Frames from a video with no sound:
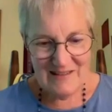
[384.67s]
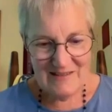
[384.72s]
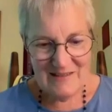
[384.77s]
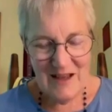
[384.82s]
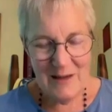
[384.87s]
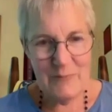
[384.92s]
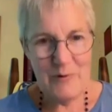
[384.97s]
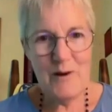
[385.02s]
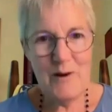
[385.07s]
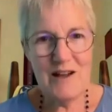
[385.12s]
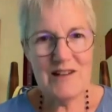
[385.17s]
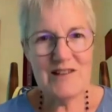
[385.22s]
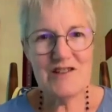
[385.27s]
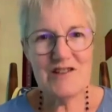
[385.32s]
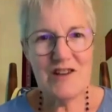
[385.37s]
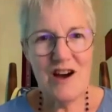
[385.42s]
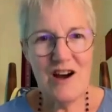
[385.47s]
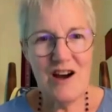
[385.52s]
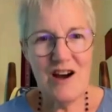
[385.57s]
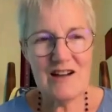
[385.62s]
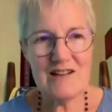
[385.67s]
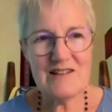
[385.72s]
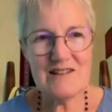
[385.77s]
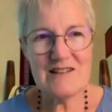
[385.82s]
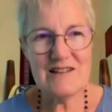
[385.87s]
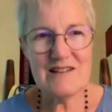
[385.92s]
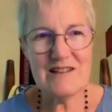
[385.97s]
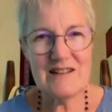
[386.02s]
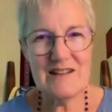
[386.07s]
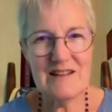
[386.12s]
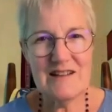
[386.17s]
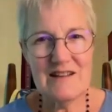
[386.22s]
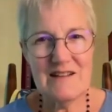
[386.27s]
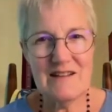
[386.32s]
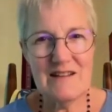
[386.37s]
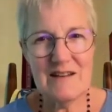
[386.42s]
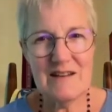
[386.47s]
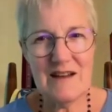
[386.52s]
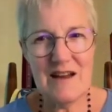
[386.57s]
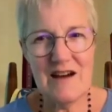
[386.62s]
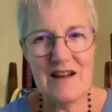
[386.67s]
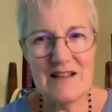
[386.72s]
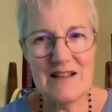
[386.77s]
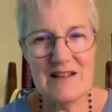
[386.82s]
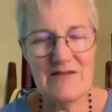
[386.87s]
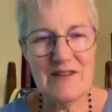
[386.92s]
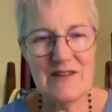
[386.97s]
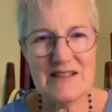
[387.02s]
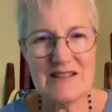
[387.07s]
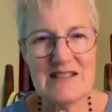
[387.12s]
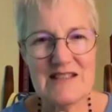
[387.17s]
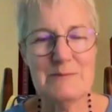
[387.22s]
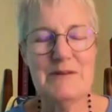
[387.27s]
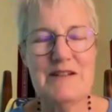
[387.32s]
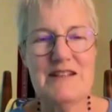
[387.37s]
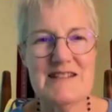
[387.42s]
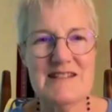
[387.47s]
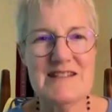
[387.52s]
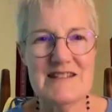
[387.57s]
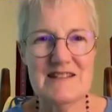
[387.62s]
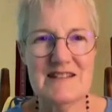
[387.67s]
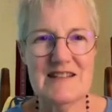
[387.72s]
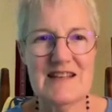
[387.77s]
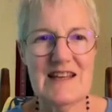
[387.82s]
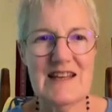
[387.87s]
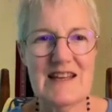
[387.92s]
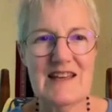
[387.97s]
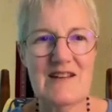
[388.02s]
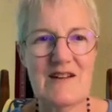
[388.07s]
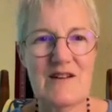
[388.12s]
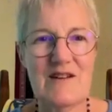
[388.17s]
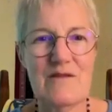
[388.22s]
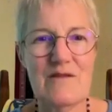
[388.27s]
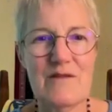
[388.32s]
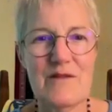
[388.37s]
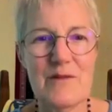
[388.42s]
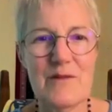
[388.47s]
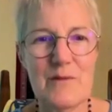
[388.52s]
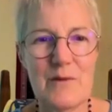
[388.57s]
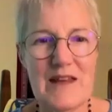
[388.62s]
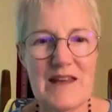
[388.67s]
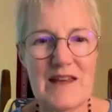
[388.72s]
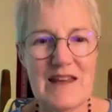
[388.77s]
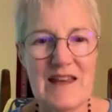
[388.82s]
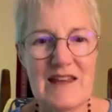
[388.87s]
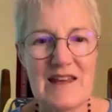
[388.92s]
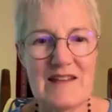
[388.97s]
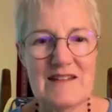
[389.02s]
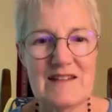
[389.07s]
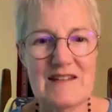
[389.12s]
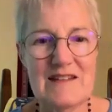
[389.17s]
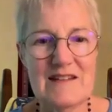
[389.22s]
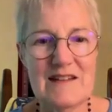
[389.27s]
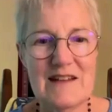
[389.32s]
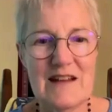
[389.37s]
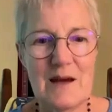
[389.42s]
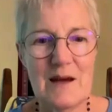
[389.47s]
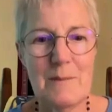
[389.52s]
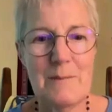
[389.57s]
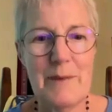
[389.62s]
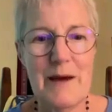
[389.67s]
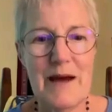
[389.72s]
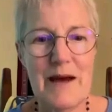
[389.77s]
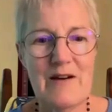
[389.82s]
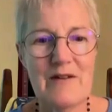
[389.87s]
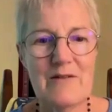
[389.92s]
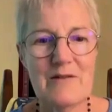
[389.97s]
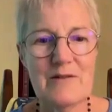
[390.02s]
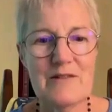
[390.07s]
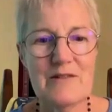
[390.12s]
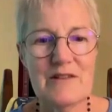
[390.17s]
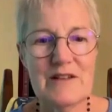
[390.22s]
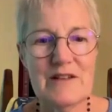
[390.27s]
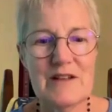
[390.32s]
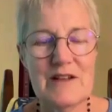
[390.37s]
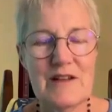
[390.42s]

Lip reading: Lama Rod talked kind of explicitly over the weekend about